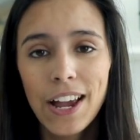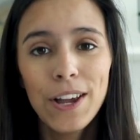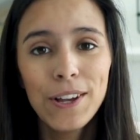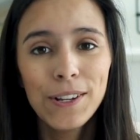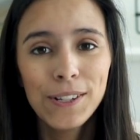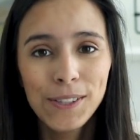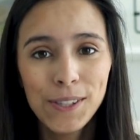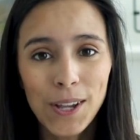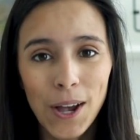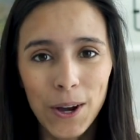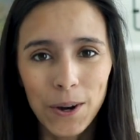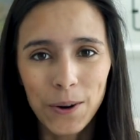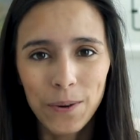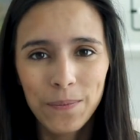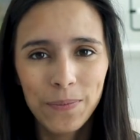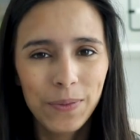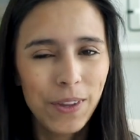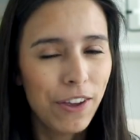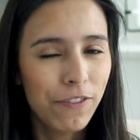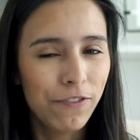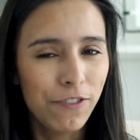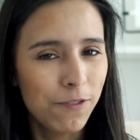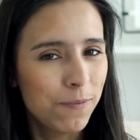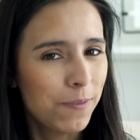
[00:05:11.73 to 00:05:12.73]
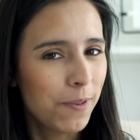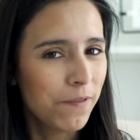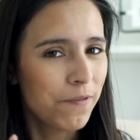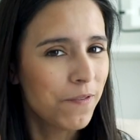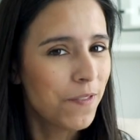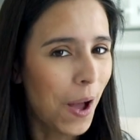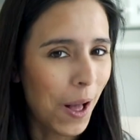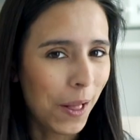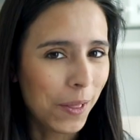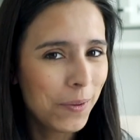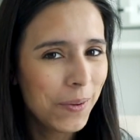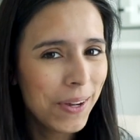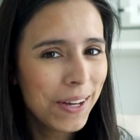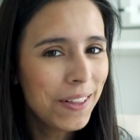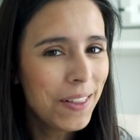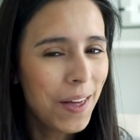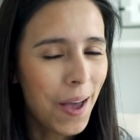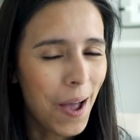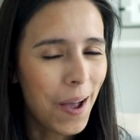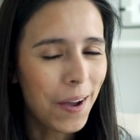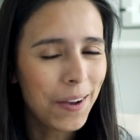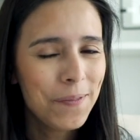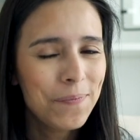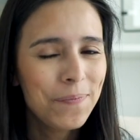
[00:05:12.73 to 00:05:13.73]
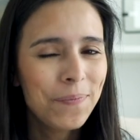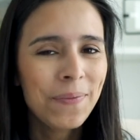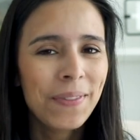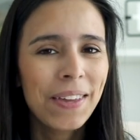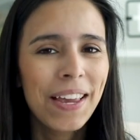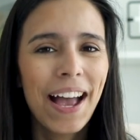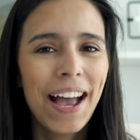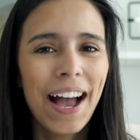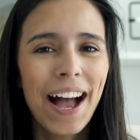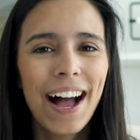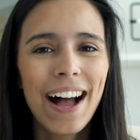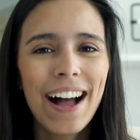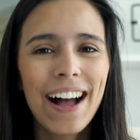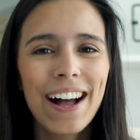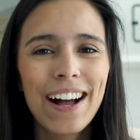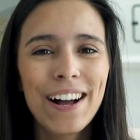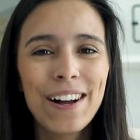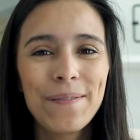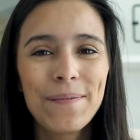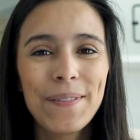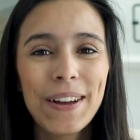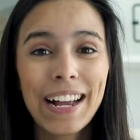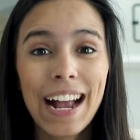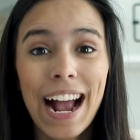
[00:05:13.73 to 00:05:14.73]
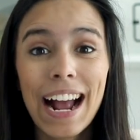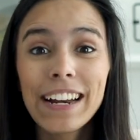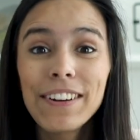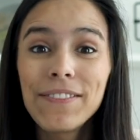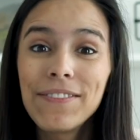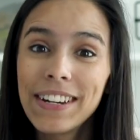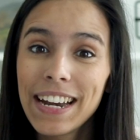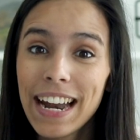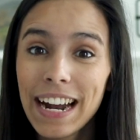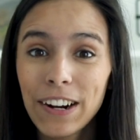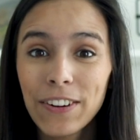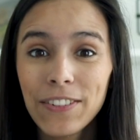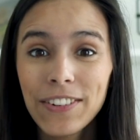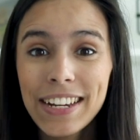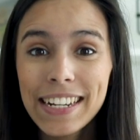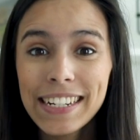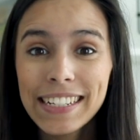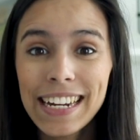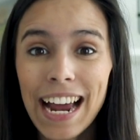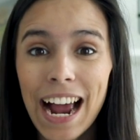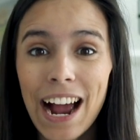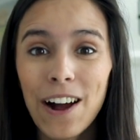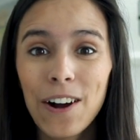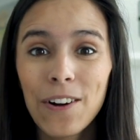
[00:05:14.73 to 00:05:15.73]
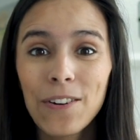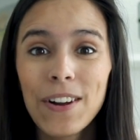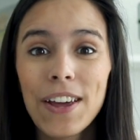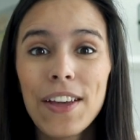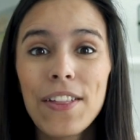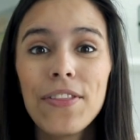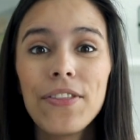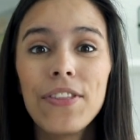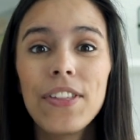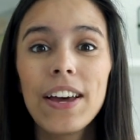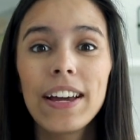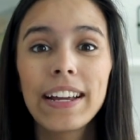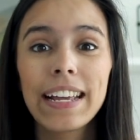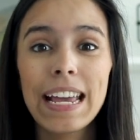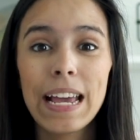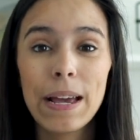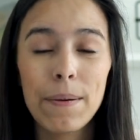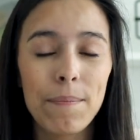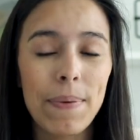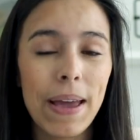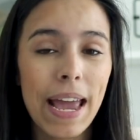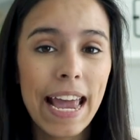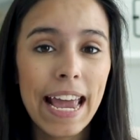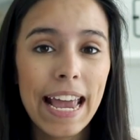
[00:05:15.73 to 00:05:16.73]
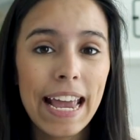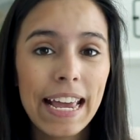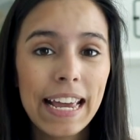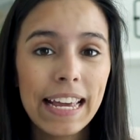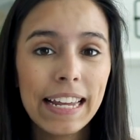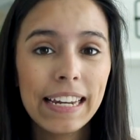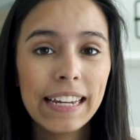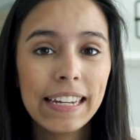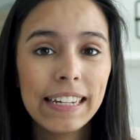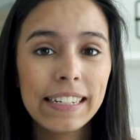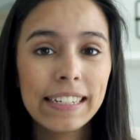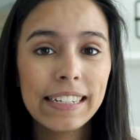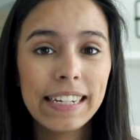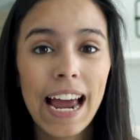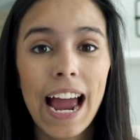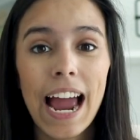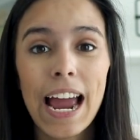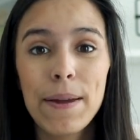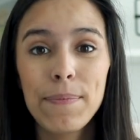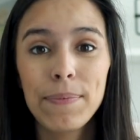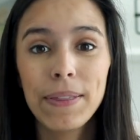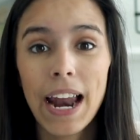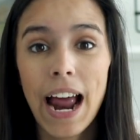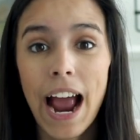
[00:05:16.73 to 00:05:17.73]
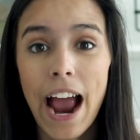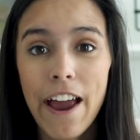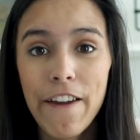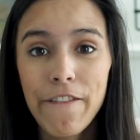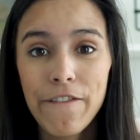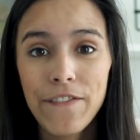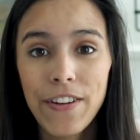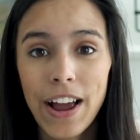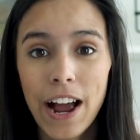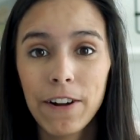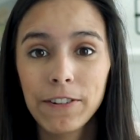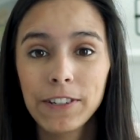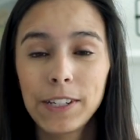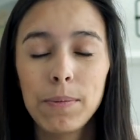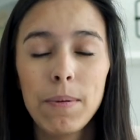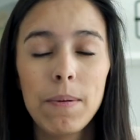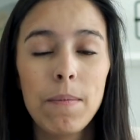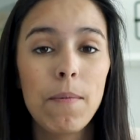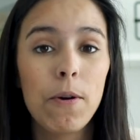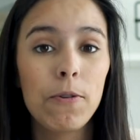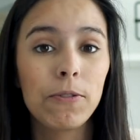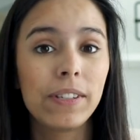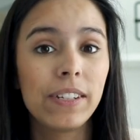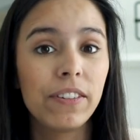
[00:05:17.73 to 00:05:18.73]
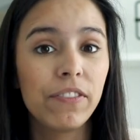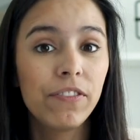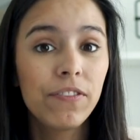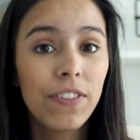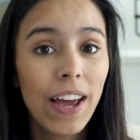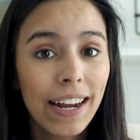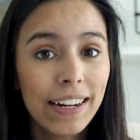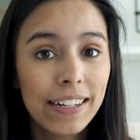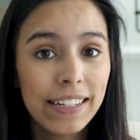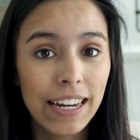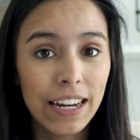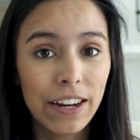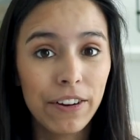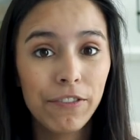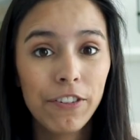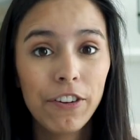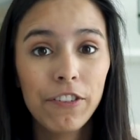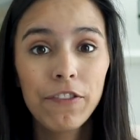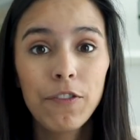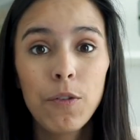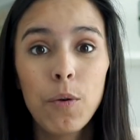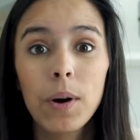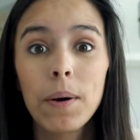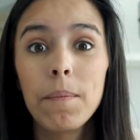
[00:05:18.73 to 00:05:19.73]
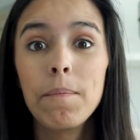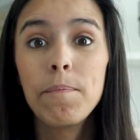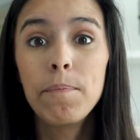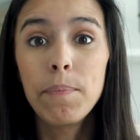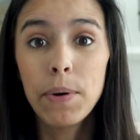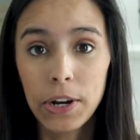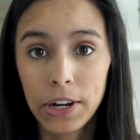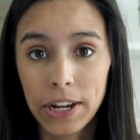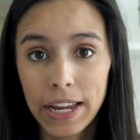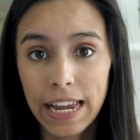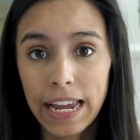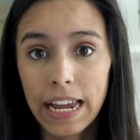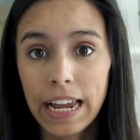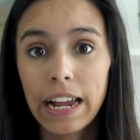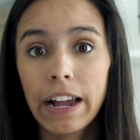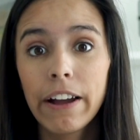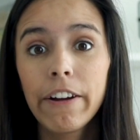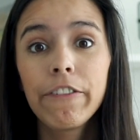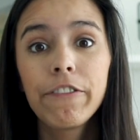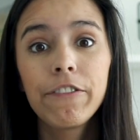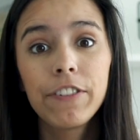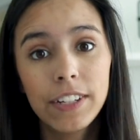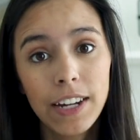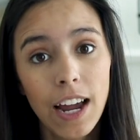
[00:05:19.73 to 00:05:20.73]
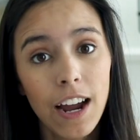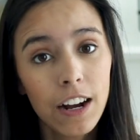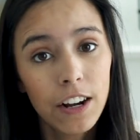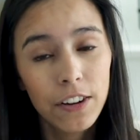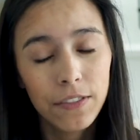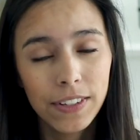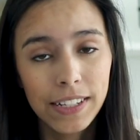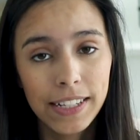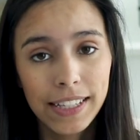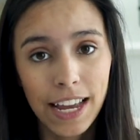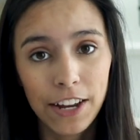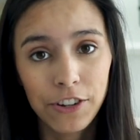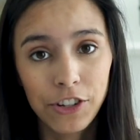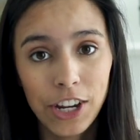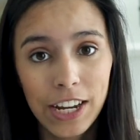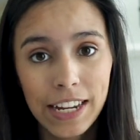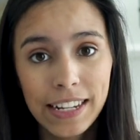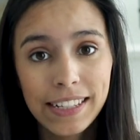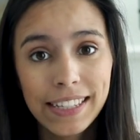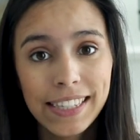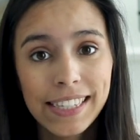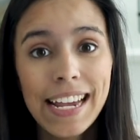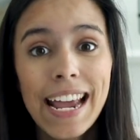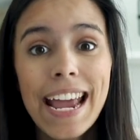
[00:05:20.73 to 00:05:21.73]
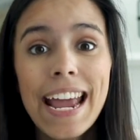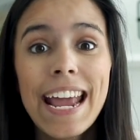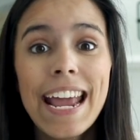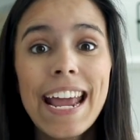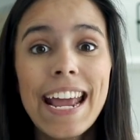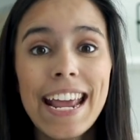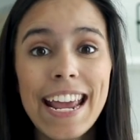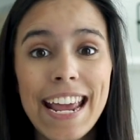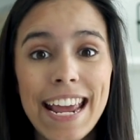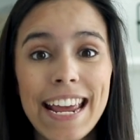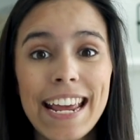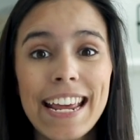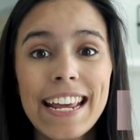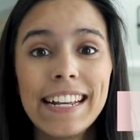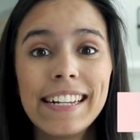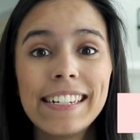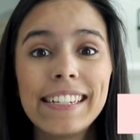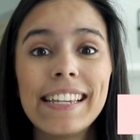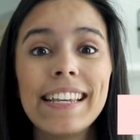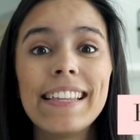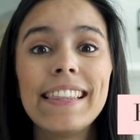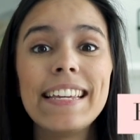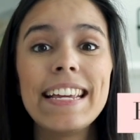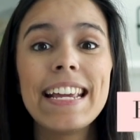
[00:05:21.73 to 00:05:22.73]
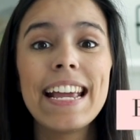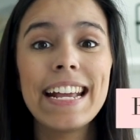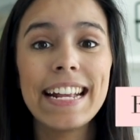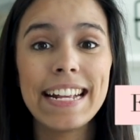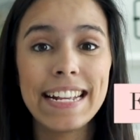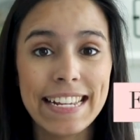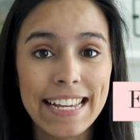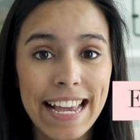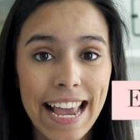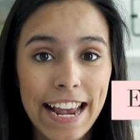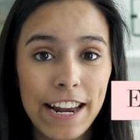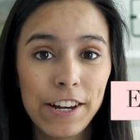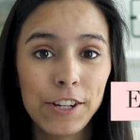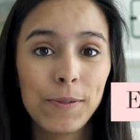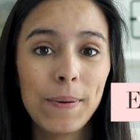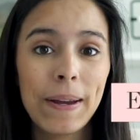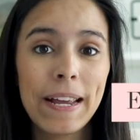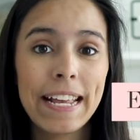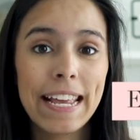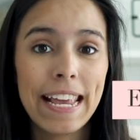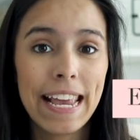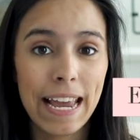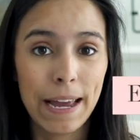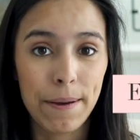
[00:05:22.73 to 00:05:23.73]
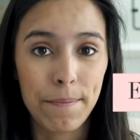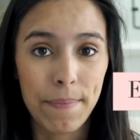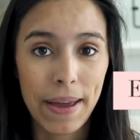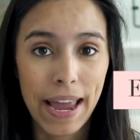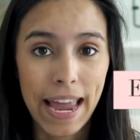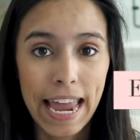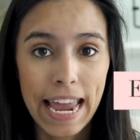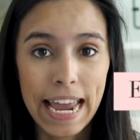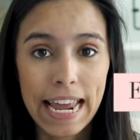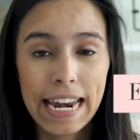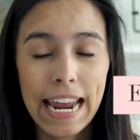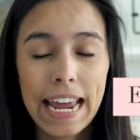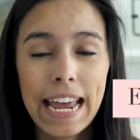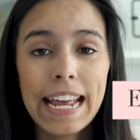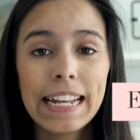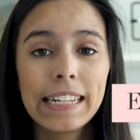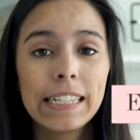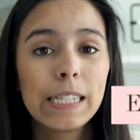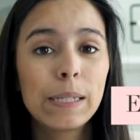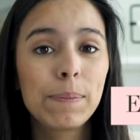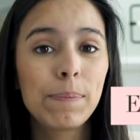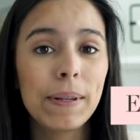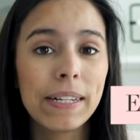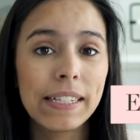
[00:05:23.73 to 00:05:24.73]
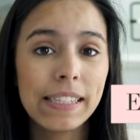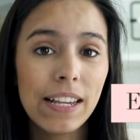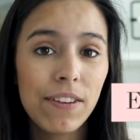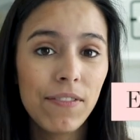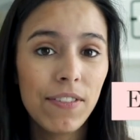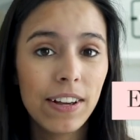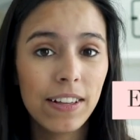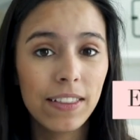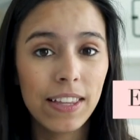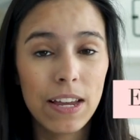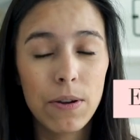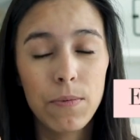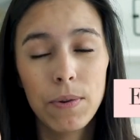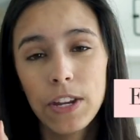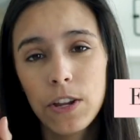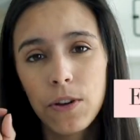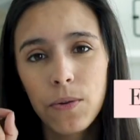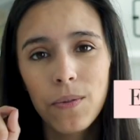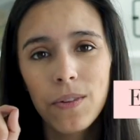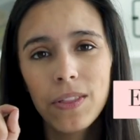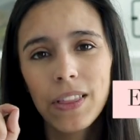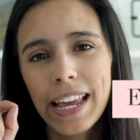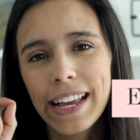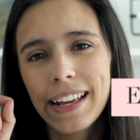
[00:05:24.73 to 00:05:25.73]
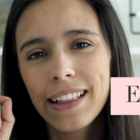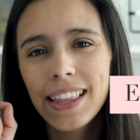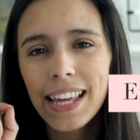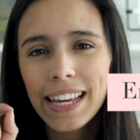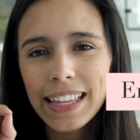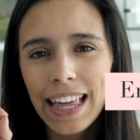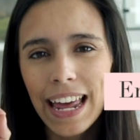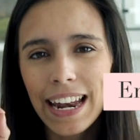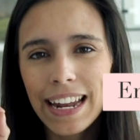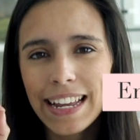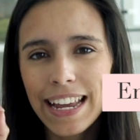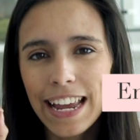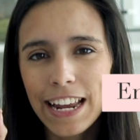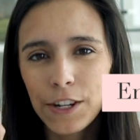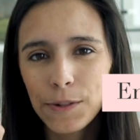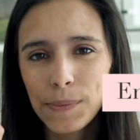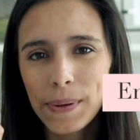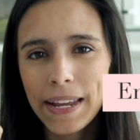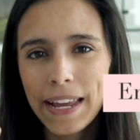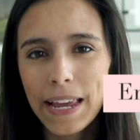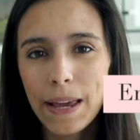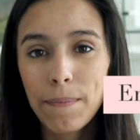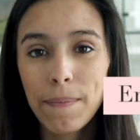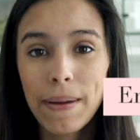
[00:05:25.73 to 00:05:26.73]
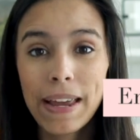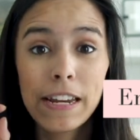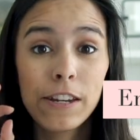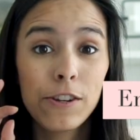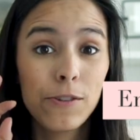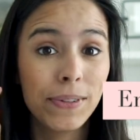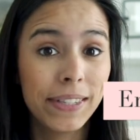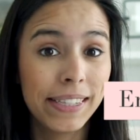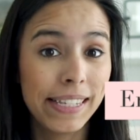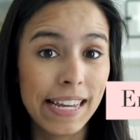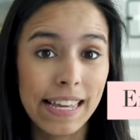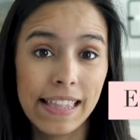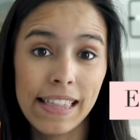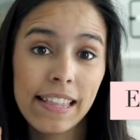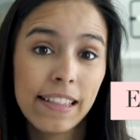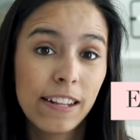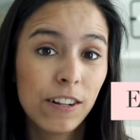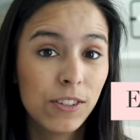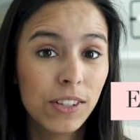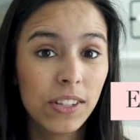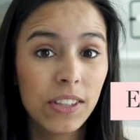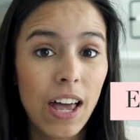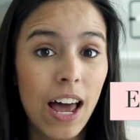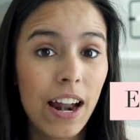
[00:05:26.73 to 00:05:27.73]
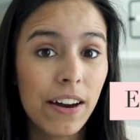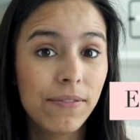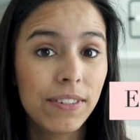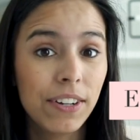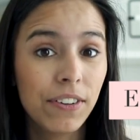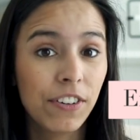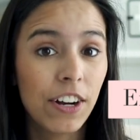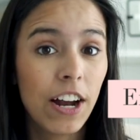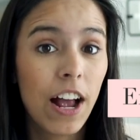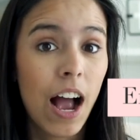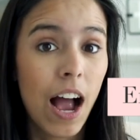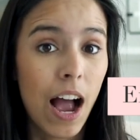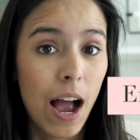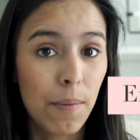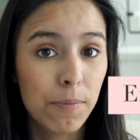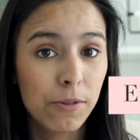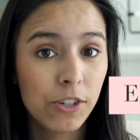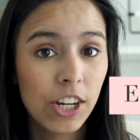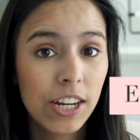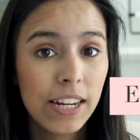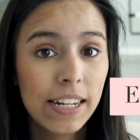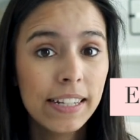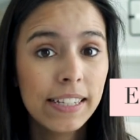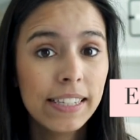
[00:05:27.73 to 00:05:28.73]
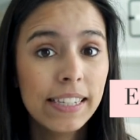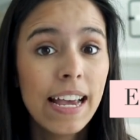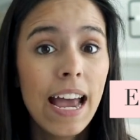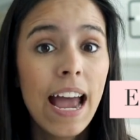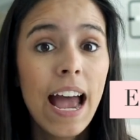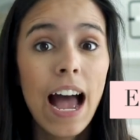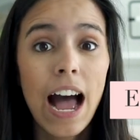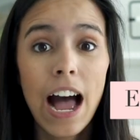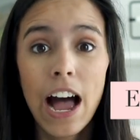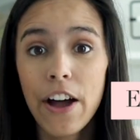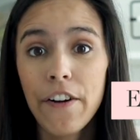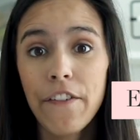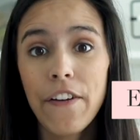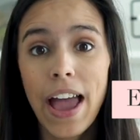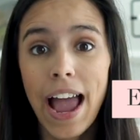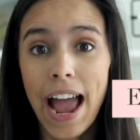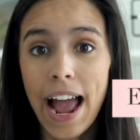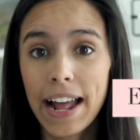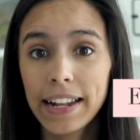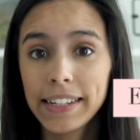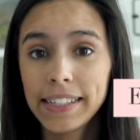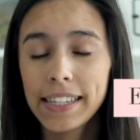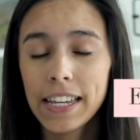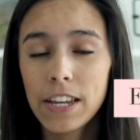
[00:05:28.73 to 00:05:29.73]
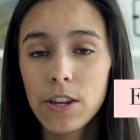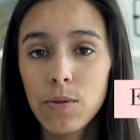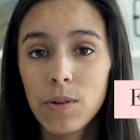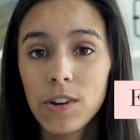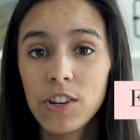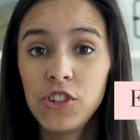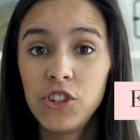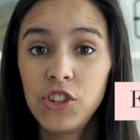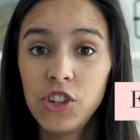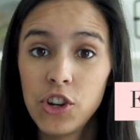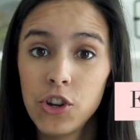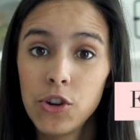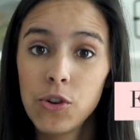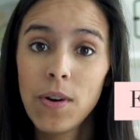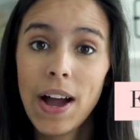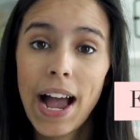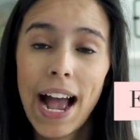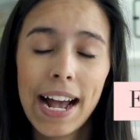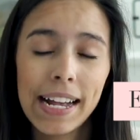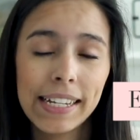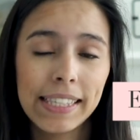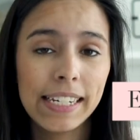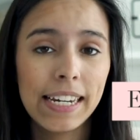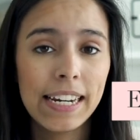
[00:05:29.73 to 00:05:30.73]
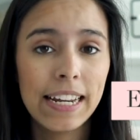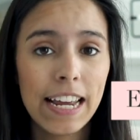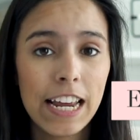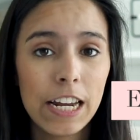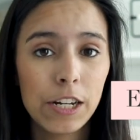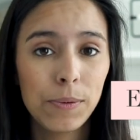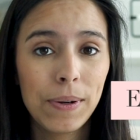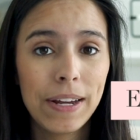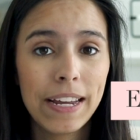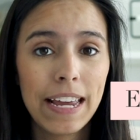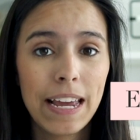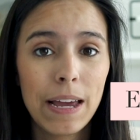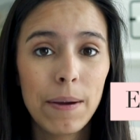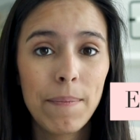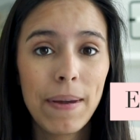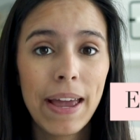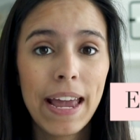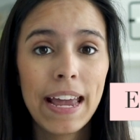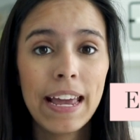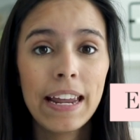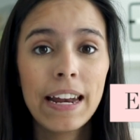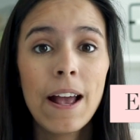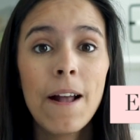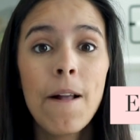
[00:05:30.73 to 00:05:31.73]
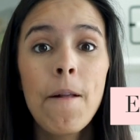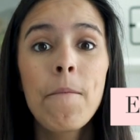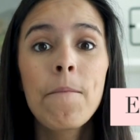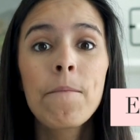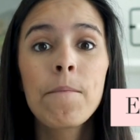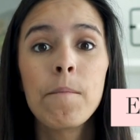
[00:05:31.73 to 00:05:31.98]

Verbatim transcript: So if you've been following along, um, kind of narrowing down the campaign type that I've found to be most effective for booking photography sessions is the engagement campaign. And specifically, when you like click that engagement campaign, you see that there's a lot of different options of ads that you can do as an engagement campaign.